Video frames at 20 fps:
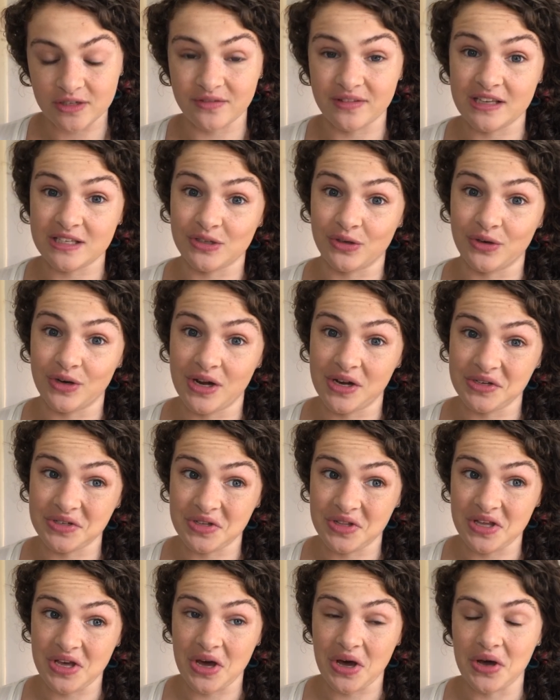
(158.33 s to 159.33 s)
of this on under
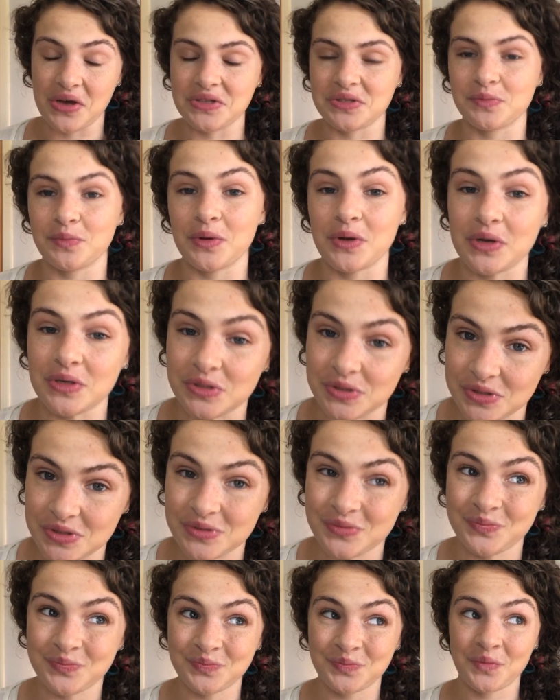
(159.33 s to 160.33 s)
the eyes because
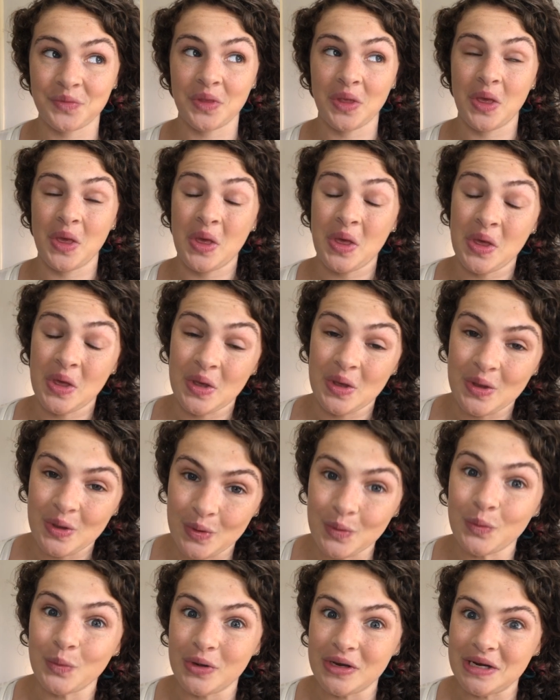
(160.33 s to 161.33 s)

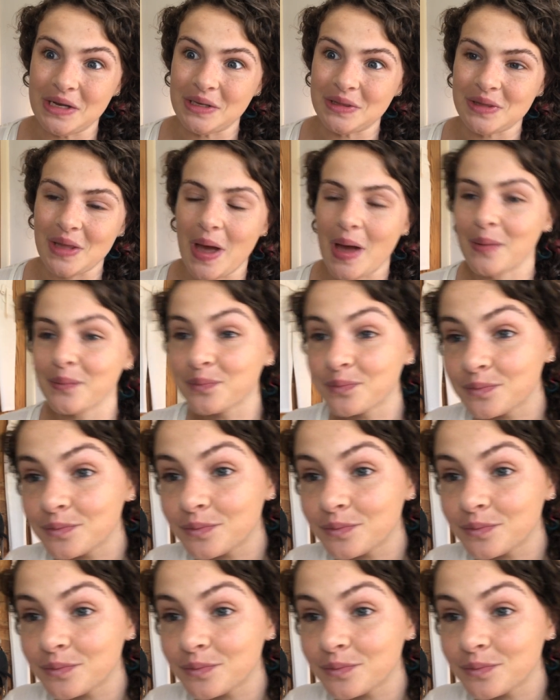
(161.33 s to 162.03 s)
we need that.